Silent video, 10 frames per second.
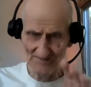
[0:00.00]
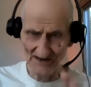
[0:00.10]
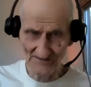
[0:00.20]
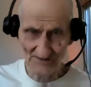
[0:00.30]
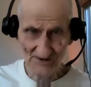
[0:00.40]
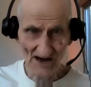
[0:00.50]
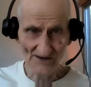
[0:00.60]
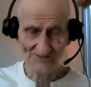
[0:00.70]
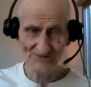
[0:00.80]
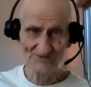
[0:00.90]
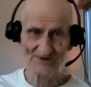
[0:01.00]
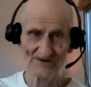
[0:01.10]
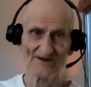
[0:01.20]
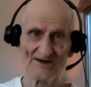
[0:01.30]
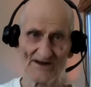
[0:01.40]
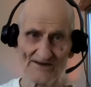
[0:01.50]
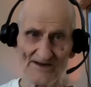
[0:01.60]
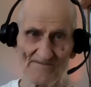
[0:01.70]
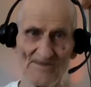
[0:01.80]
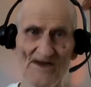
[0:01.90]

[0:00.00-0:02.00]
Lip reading: by concentrating on them.